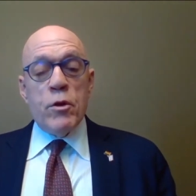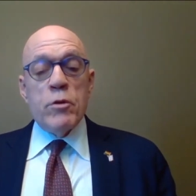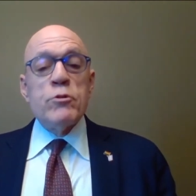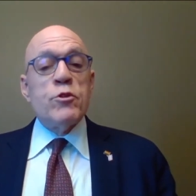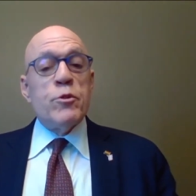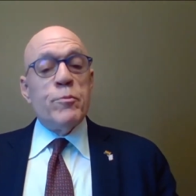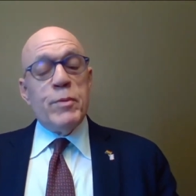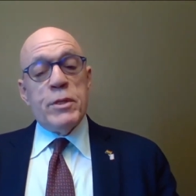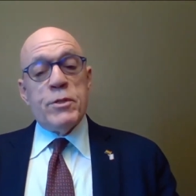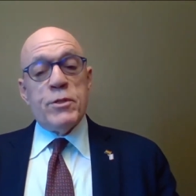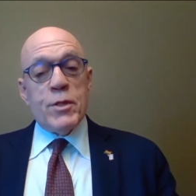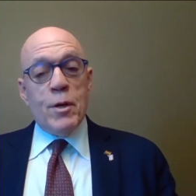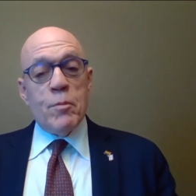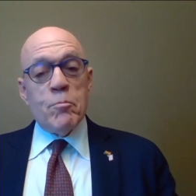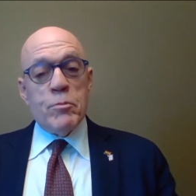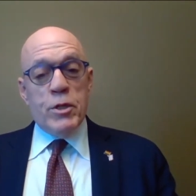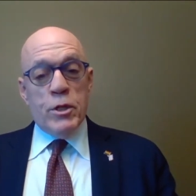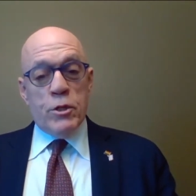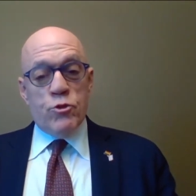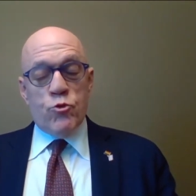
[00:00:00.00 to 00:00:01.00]
There used to be
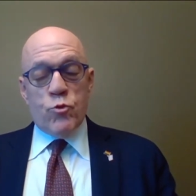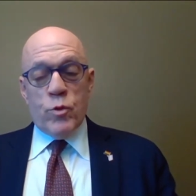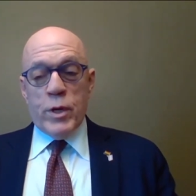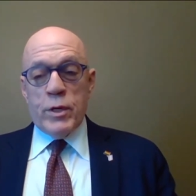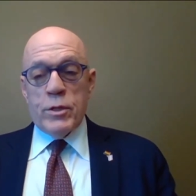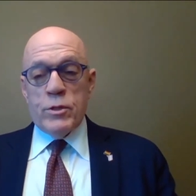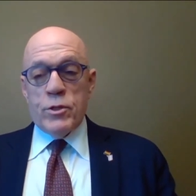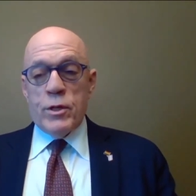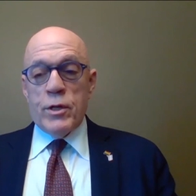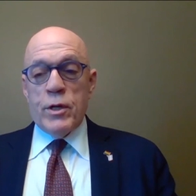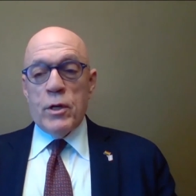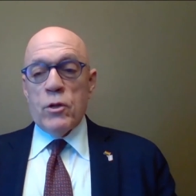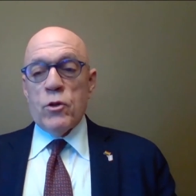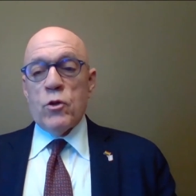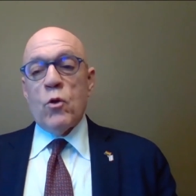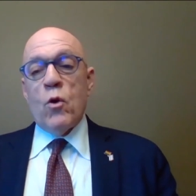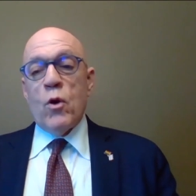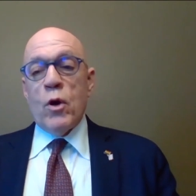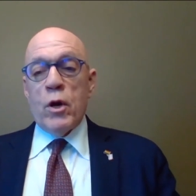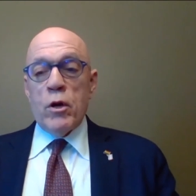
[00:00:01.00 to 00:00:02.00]
some districts in
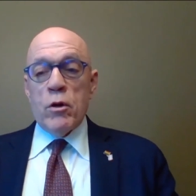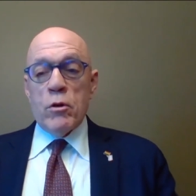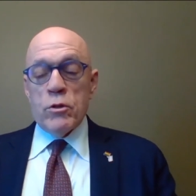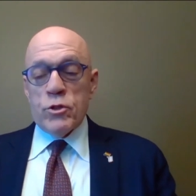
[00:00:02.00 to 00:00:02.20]
Illinois